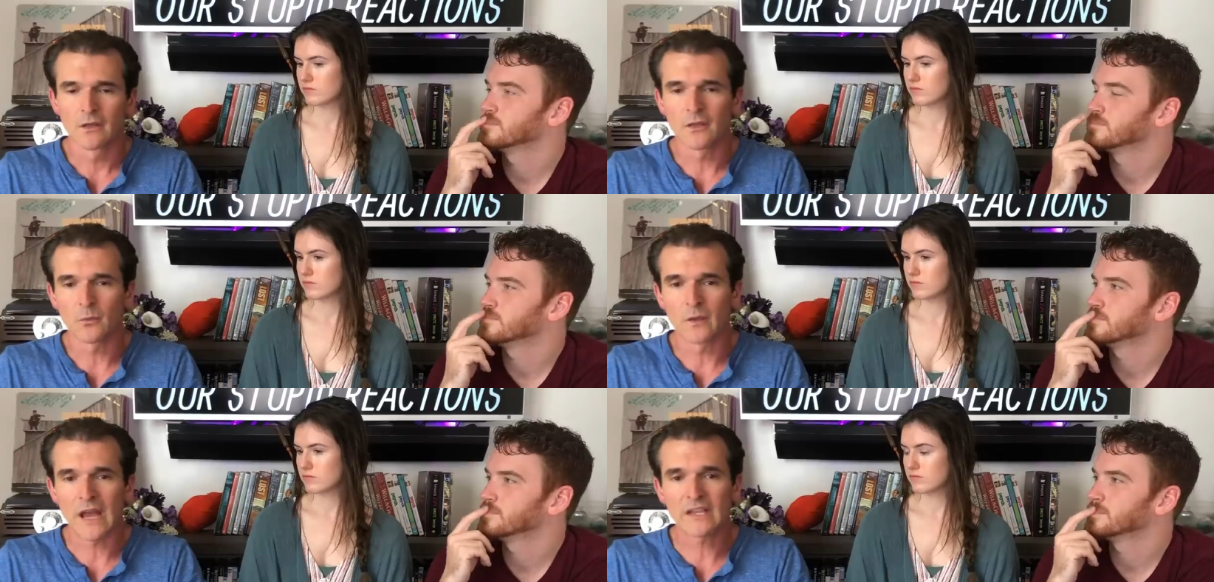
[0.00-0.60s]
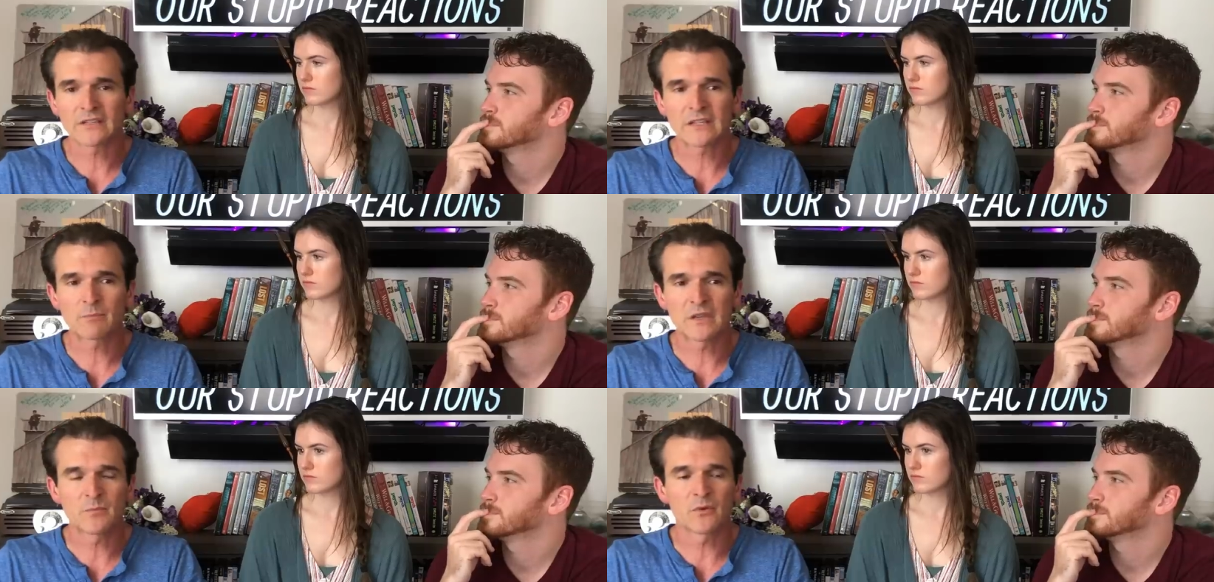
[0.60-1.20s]
Speaker 1: That when I see
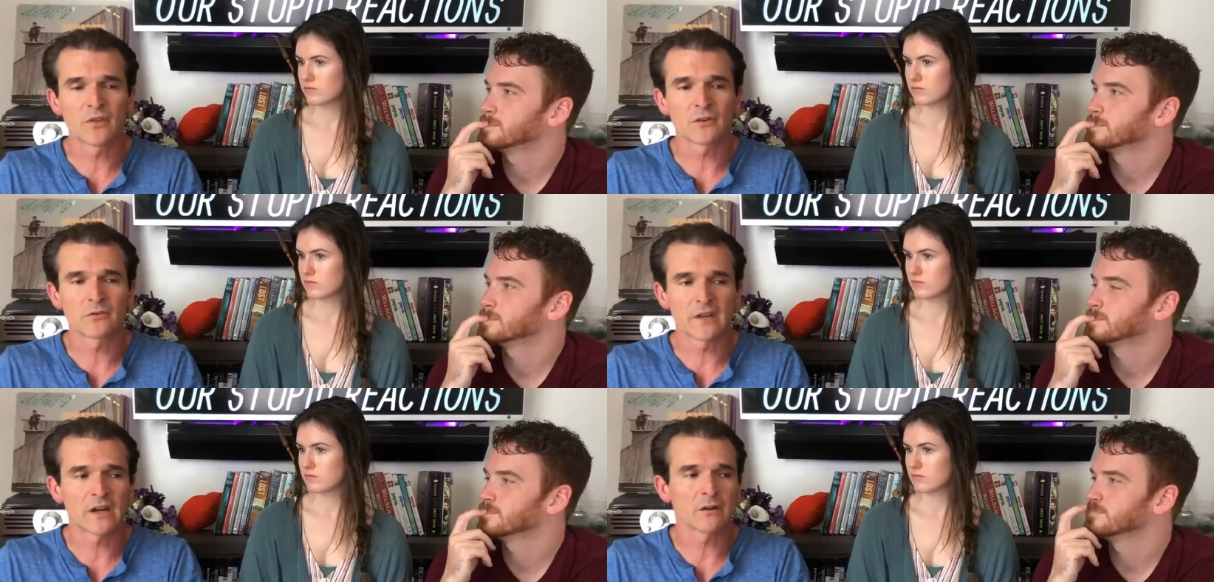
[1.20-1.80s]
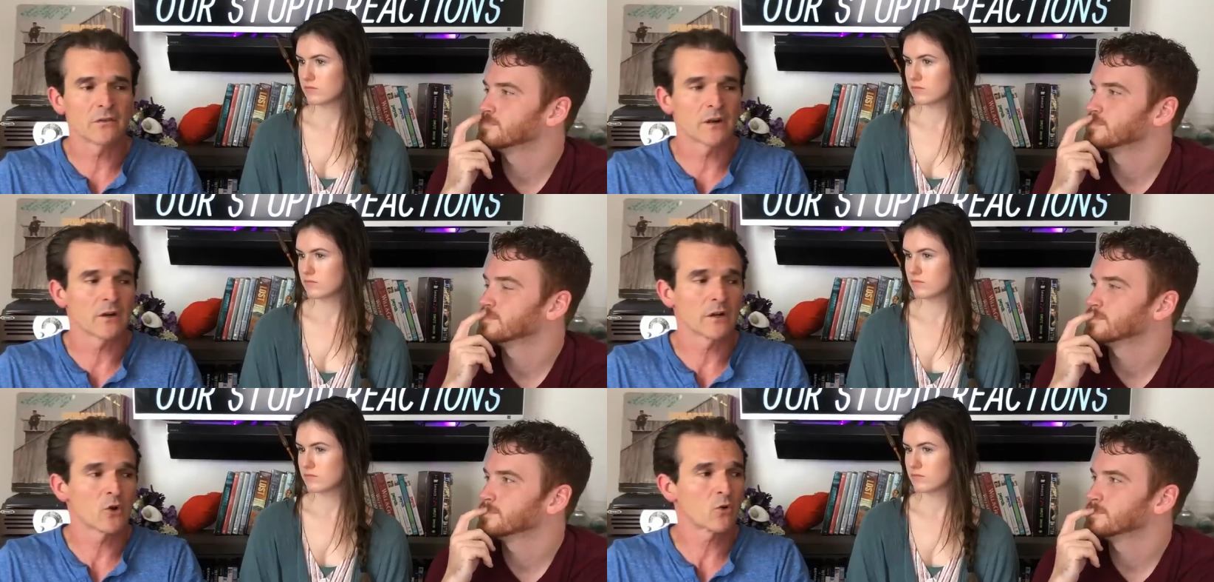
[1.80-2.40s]
people that are there that
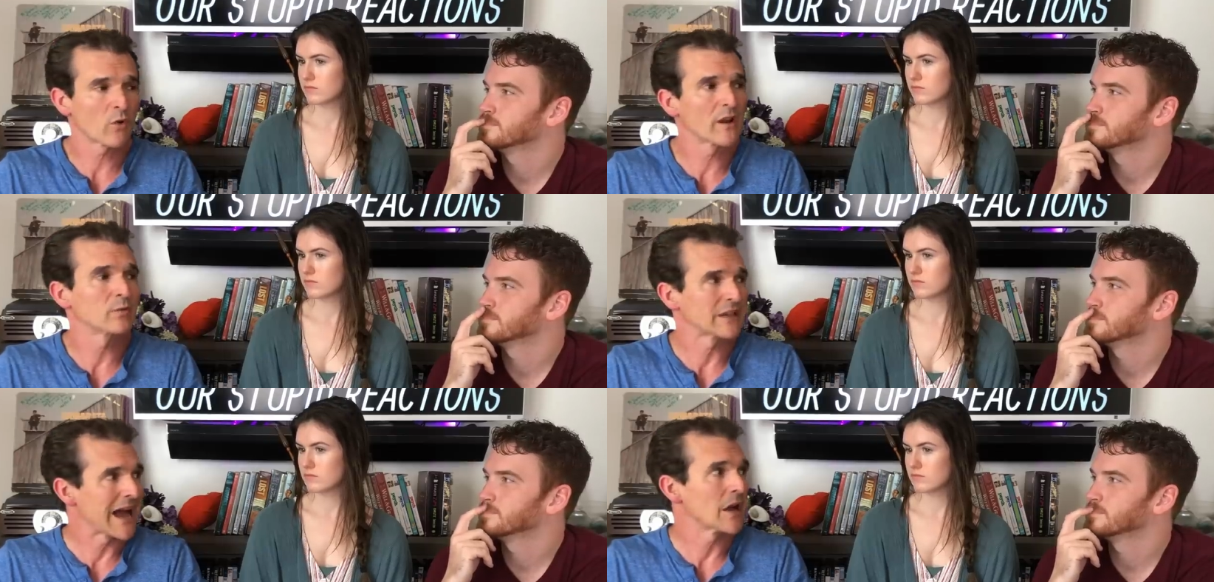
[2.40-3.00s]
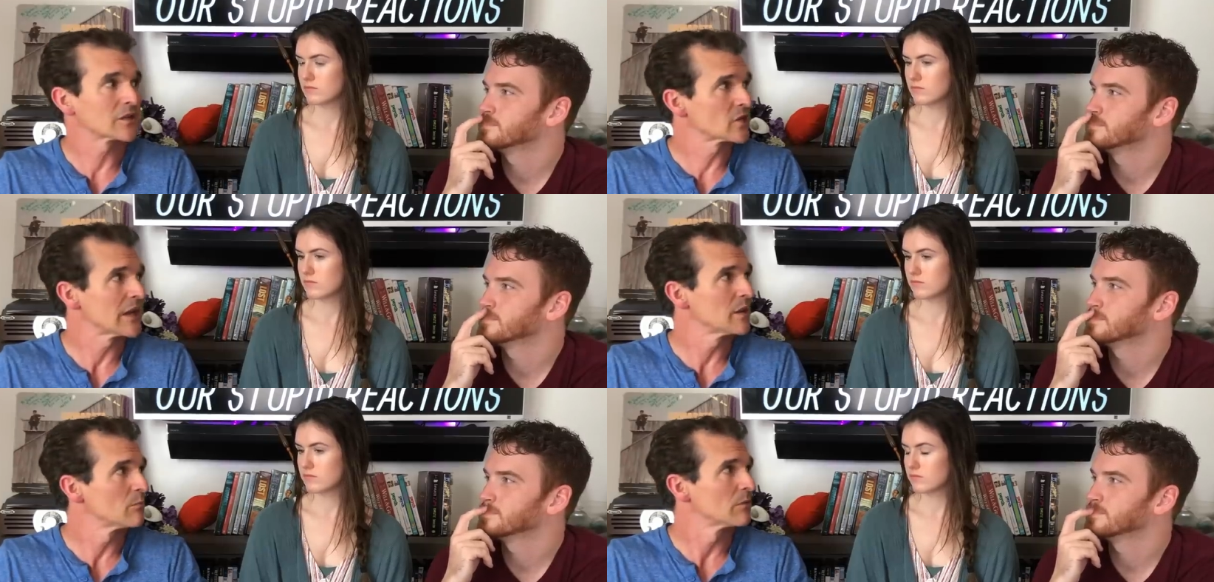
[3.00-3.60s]
are incredibly out of
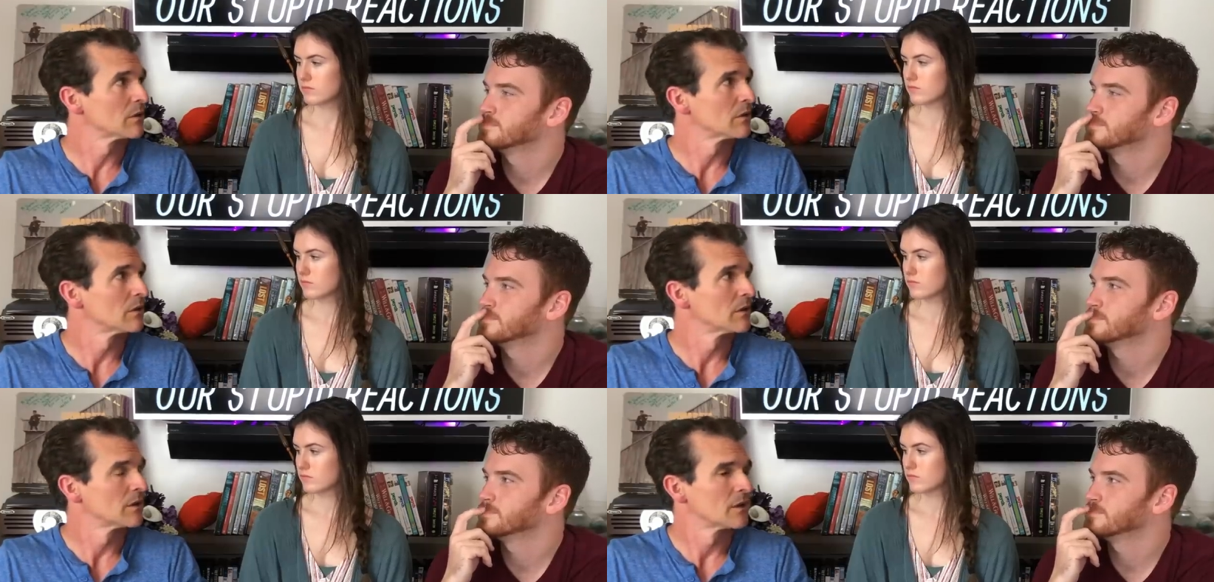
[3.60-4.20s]
shape, mm-hmm.